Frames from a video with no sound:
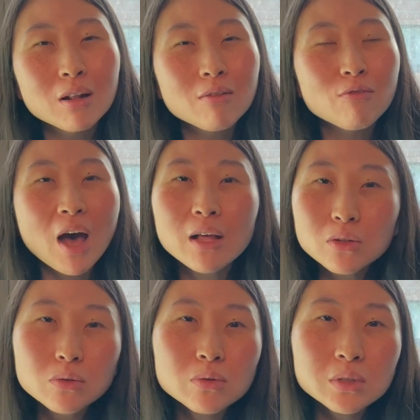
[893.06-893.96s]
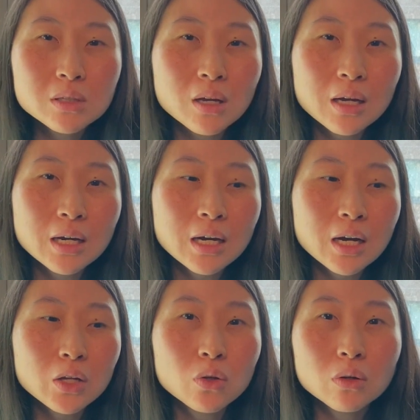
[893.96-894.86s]
values
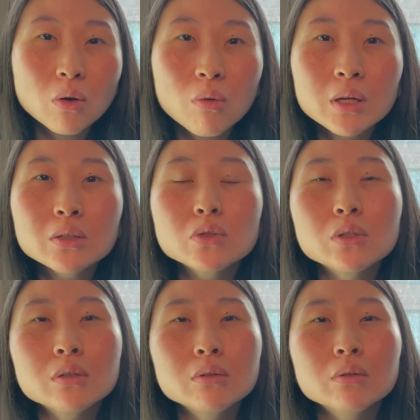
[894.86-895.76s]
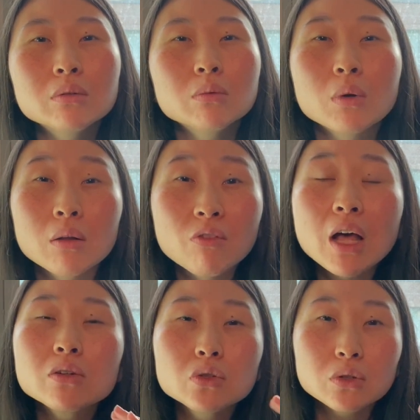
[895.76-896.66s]
what
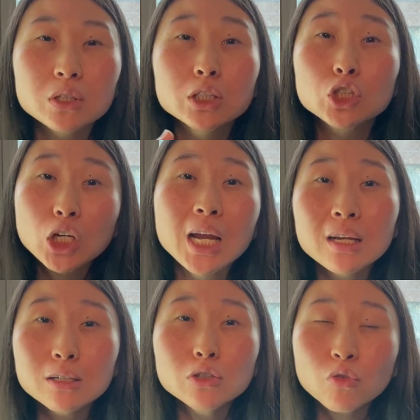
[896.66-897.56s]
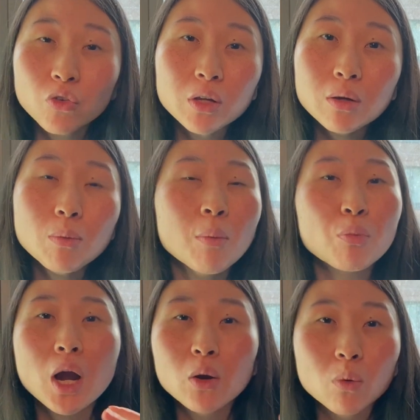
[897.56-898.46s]
values are going to change for you, what
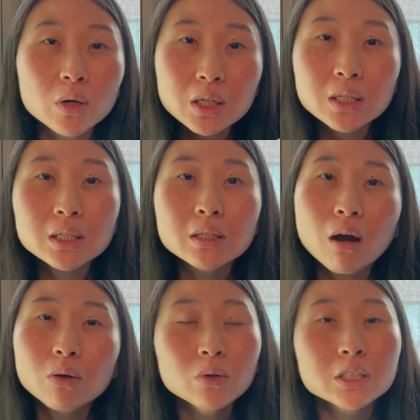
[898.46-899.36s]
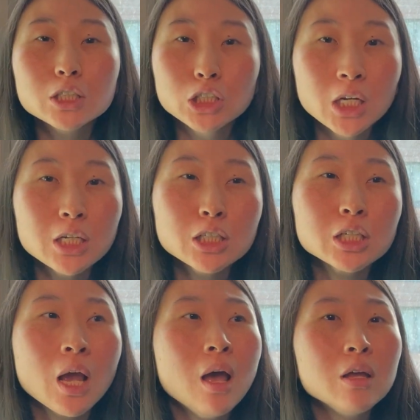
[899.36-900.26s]
priorities are going to change.
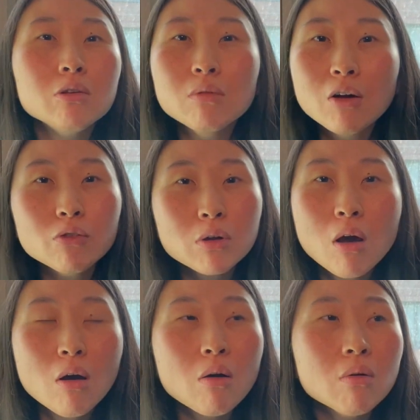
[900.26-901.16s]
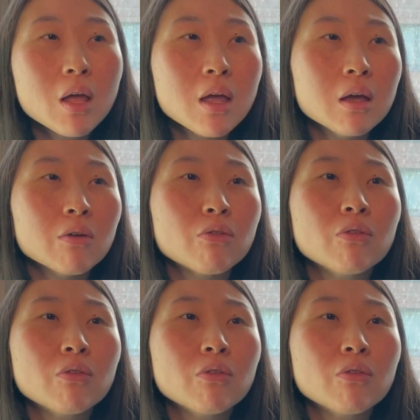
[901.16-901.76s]
You never know if